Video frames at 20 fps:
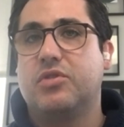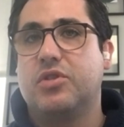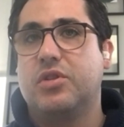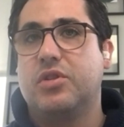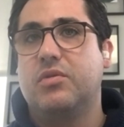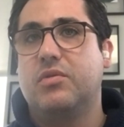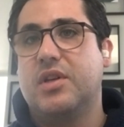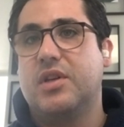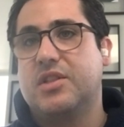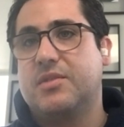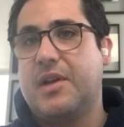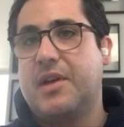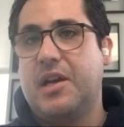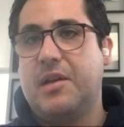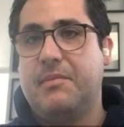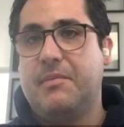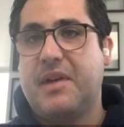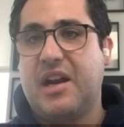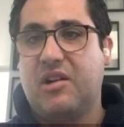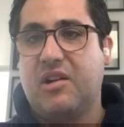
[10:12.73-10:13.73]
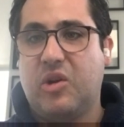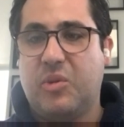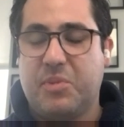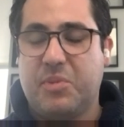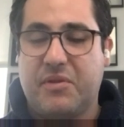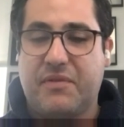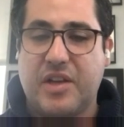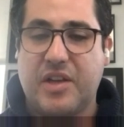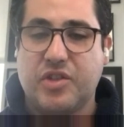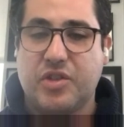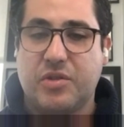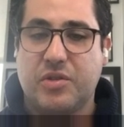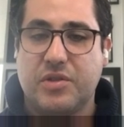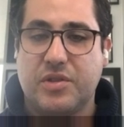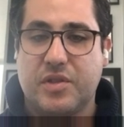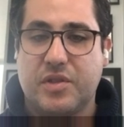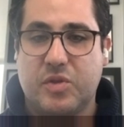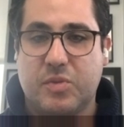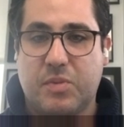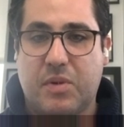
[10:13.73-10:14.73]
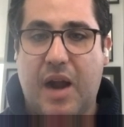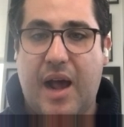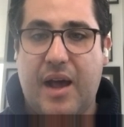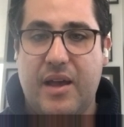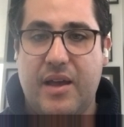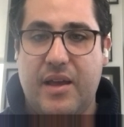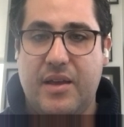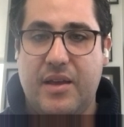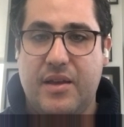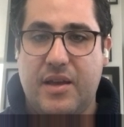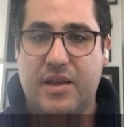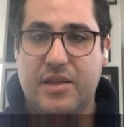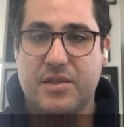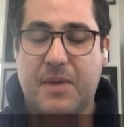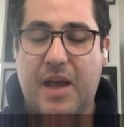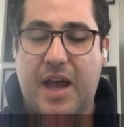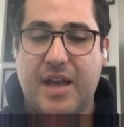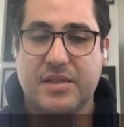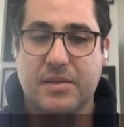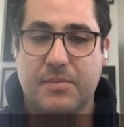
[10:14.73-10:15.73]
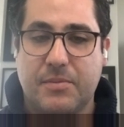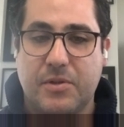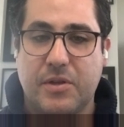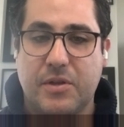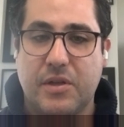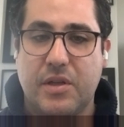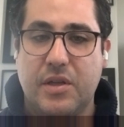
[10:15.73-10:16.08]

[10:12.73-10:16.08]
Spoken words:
to as many medical professionals as possible.